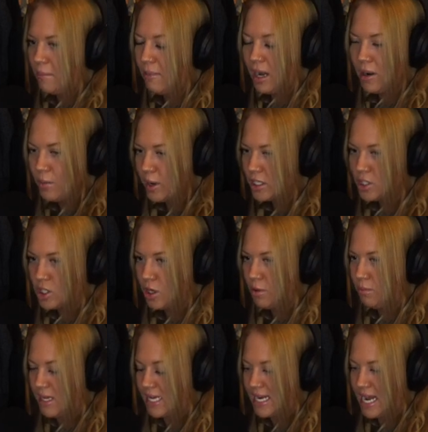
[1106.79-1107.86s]
My words
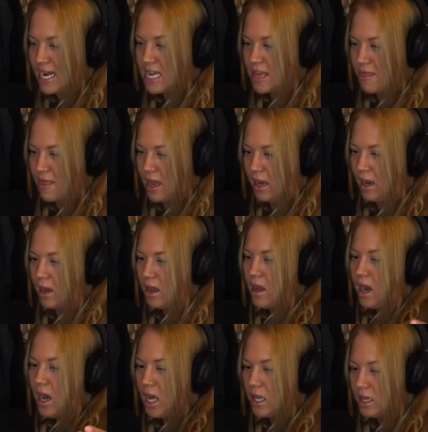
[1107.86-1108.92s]
don't mean anything
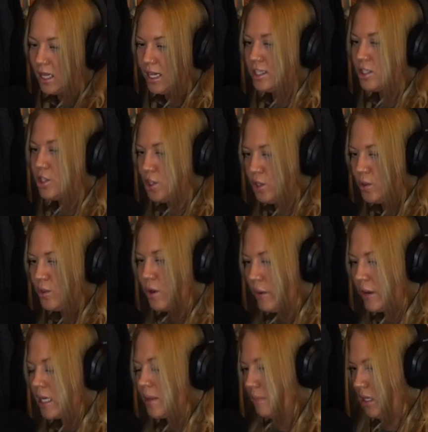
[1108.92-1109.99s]
unless you
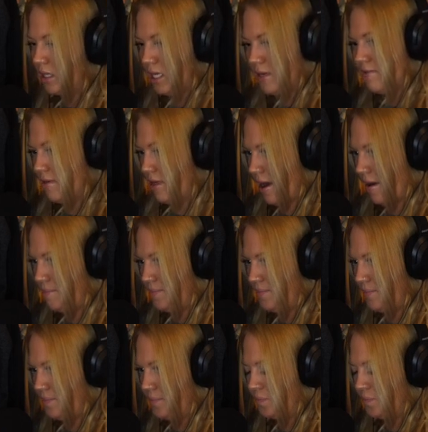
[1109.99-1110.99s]
already believed them.